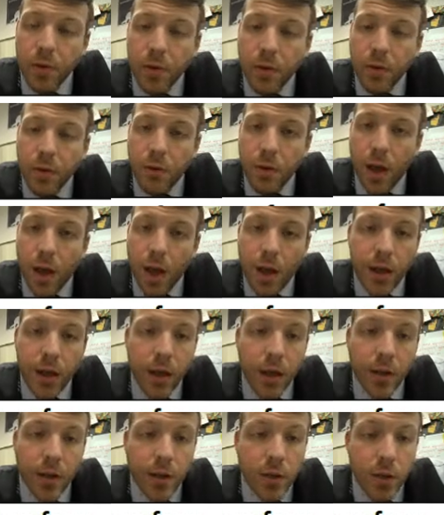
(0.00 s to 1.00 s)
okay?
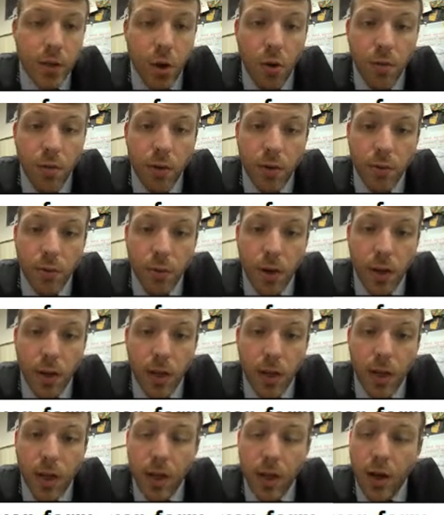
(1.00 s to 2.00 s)
Because it's over
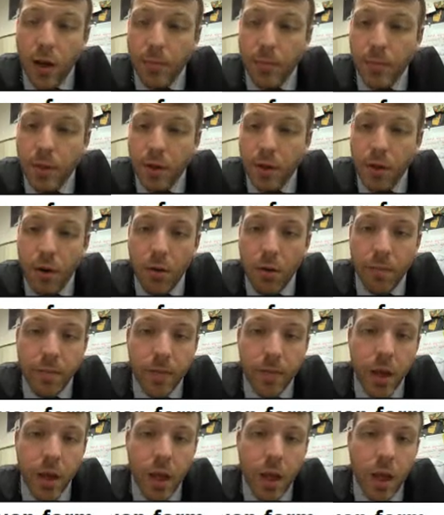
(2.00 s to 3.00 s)
3 and up 0.
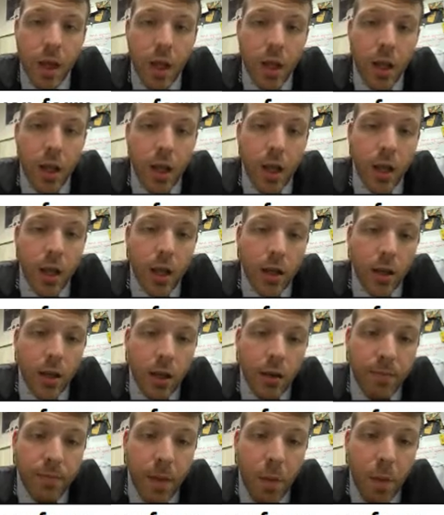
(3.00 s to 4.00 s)
And
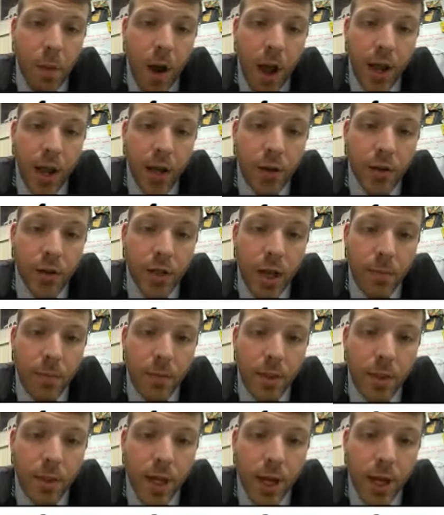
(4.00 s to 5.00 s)
if my
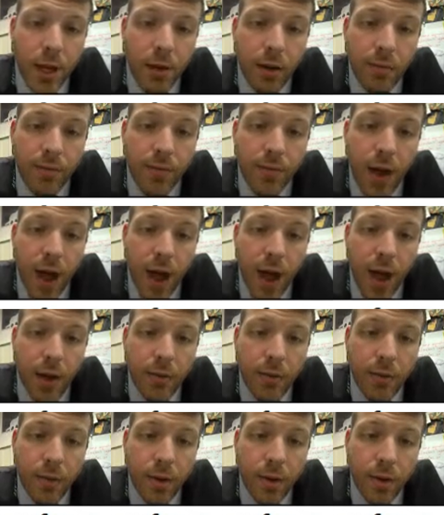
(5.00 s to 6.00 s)
y-intercept is negative 5,